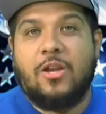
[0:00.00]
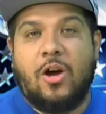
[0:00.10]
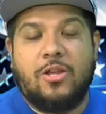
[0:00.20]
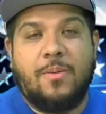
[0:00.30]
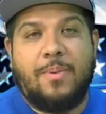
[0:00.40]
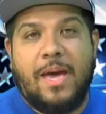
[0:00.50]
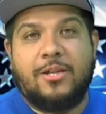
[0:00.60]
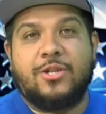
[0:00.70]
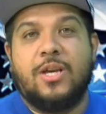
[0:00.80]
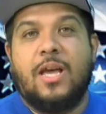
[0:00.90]
on your
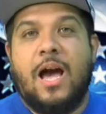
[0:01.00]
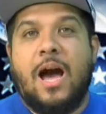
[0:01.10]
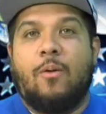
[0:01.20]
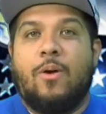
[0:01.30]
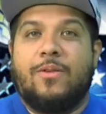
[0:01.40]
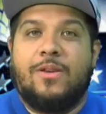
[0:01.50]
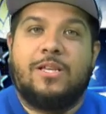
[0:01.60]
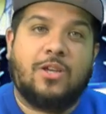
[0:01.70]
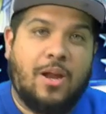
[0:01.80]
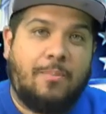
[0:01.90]
bench, whether
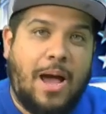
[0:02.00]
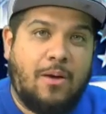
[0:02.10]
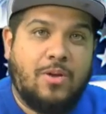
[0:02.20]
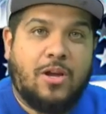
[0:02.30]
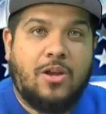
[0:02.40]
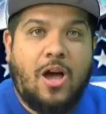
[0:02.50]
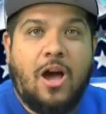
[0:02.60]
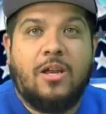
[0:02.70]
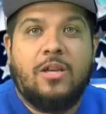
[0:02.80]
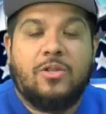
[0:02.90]
he's on a bye week or
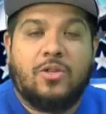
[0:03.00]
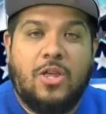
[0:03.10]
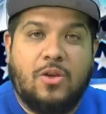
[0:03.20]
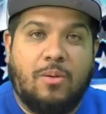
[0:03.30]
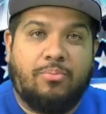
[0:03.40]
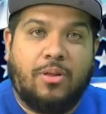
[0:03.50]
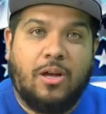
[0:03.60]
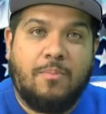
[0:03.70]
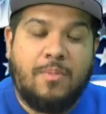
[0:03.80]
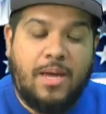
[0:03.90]
not, so that you can
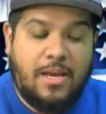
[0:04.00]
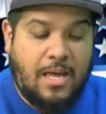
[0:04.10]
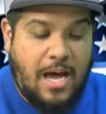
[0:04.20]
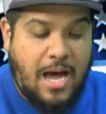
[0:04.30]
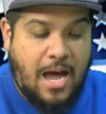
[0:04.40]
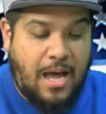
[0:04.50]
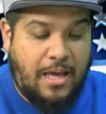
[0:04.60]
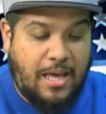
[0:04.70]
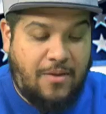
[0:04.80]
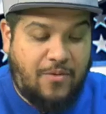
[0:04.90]
plug him in
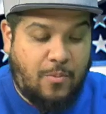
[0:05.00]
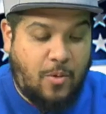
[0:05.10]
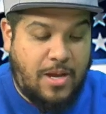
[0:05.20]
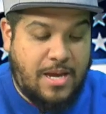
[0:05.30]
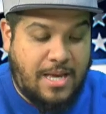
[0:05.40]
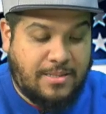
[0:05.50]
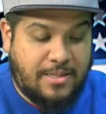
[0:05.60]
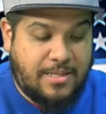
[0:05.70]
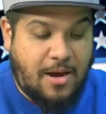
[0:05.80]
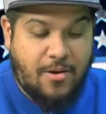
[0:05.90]
if and when
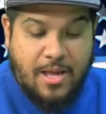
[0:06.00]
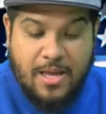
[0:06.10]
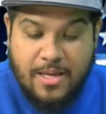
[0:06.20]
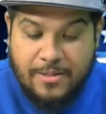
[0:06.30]
necessary.